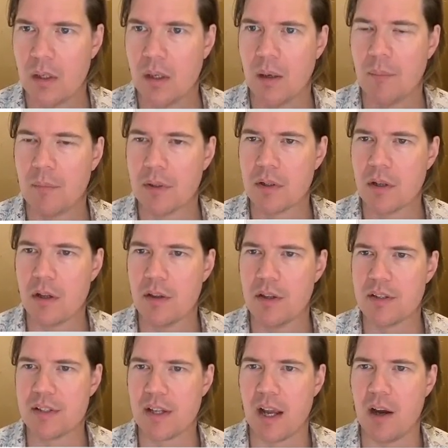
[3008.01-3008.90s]
going to call
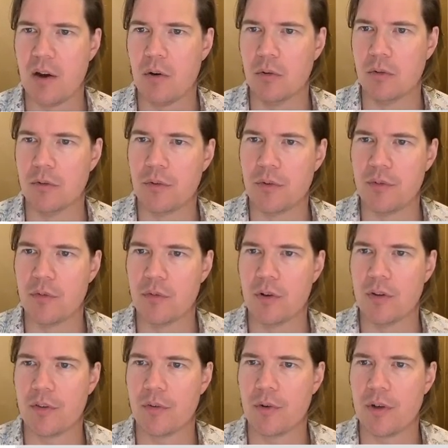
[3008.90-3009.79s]
this out,
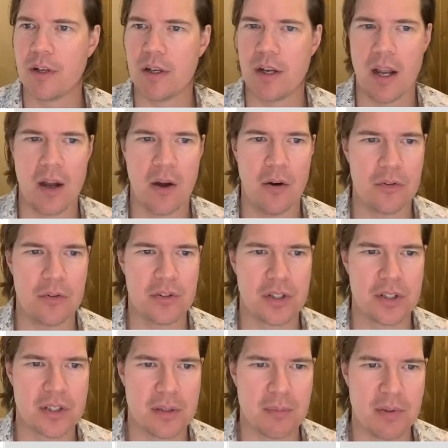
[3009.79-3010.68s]
3.3 out,
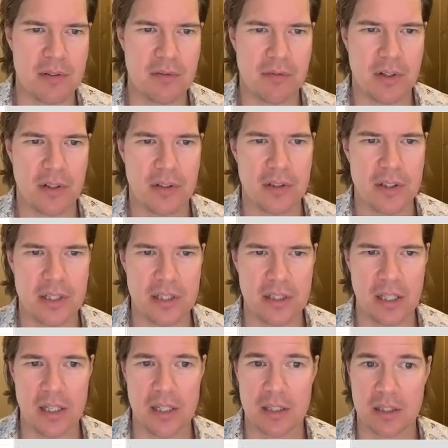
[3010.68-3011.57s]
just to be very
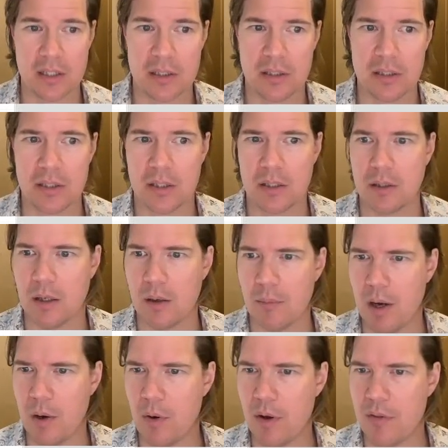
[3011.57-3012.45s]
like clear
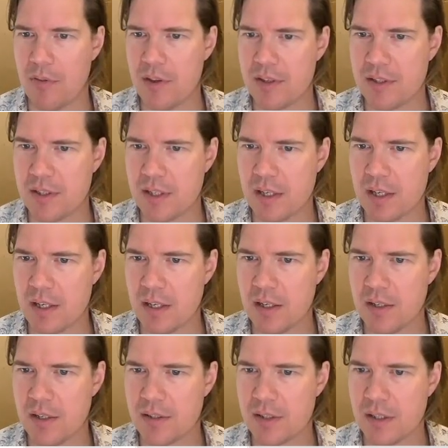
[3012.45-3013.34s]
about what this
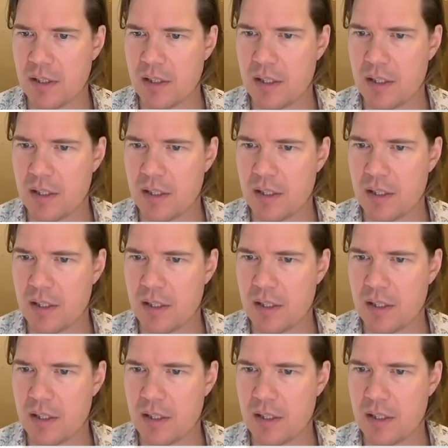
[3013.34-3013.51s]
is.